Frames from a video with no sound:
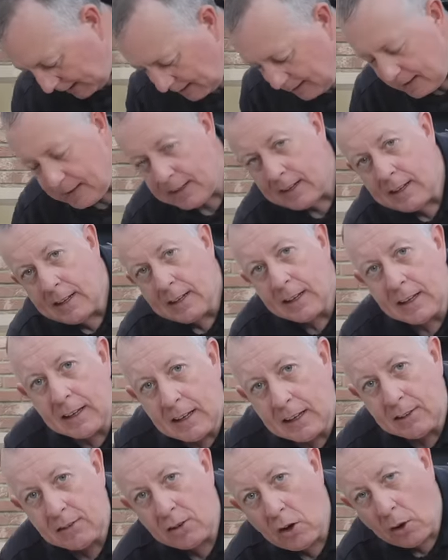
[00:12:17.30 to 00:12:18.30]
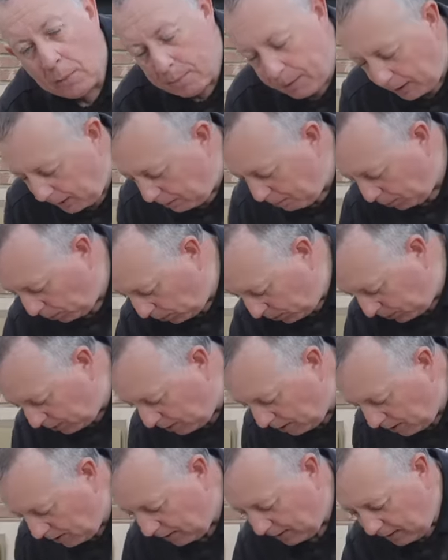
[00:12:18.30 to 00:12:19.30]
is not
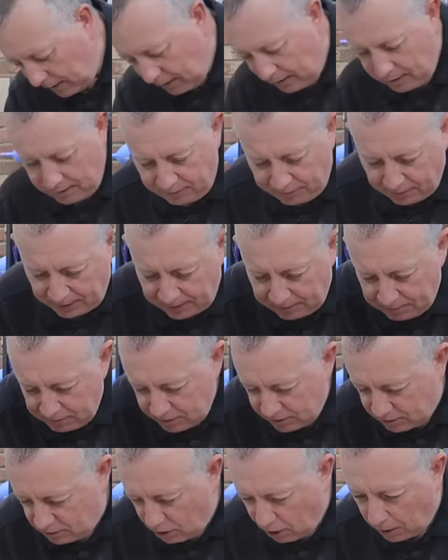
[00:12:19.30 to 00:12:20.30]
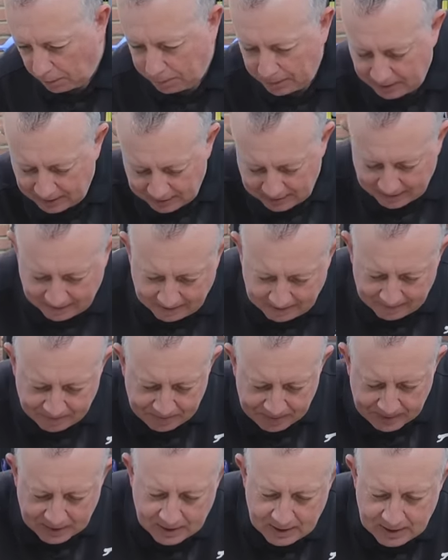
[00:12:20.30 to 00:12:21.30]
people's favourite job.
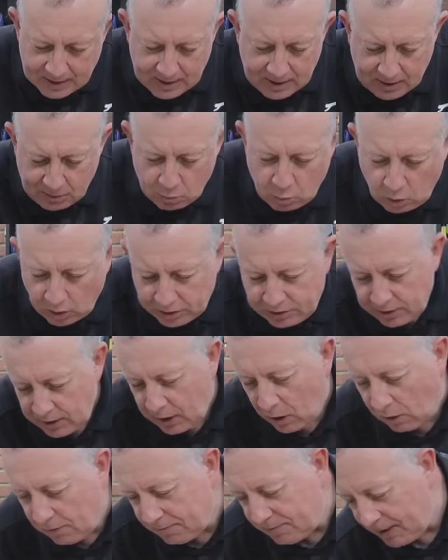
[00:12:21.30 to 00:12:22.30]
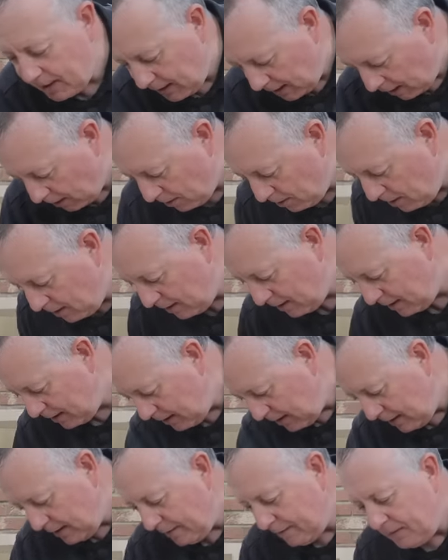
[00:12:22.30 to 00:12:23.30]
And watching it on video
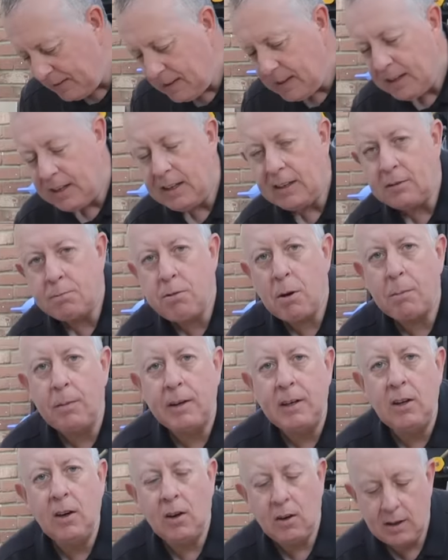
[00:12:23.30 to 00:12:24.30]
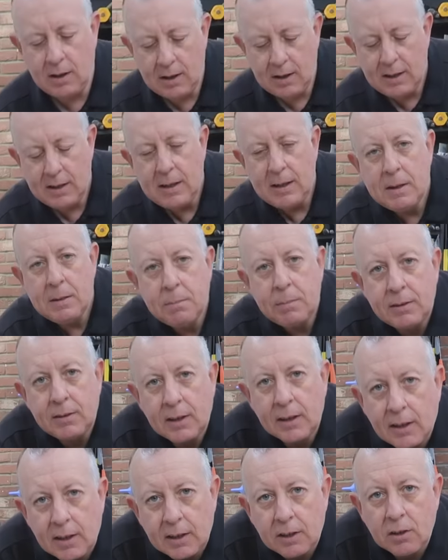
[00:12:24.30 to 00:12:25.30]
is probably not
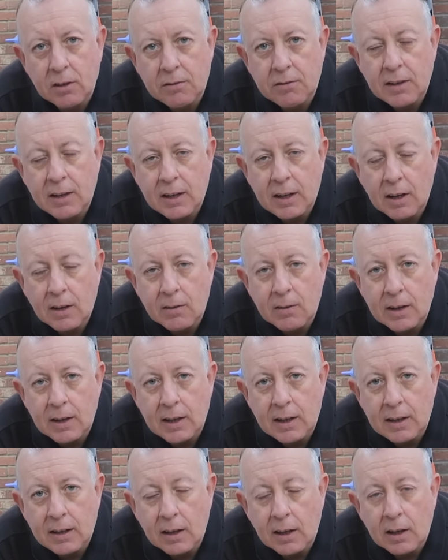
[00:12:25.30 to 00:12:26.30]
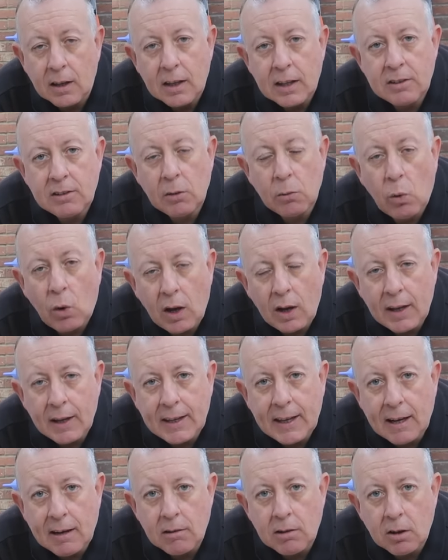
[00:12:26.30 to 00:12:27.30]
particularly good video either. So while
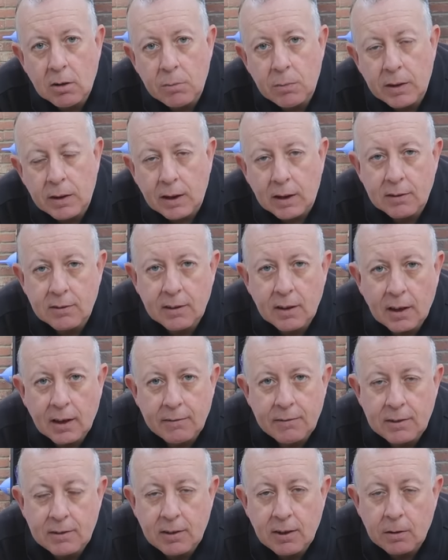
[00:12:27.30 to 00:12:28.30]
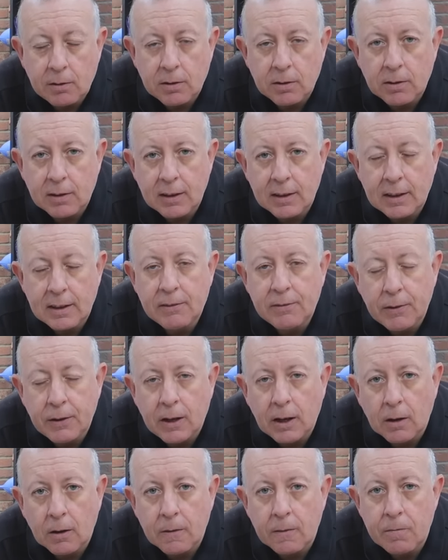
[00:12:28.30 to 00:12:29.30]
I carry on with this, I have to tell you that this
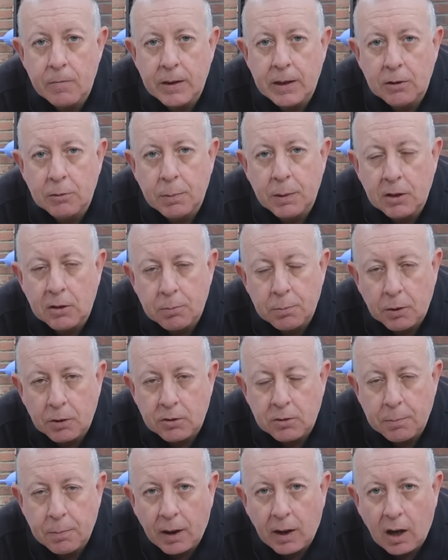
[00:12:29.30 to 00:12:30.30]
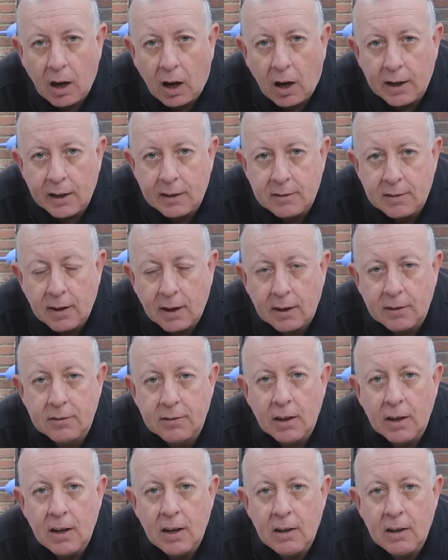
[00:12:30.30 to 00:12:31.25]
video is being sponsored by ITS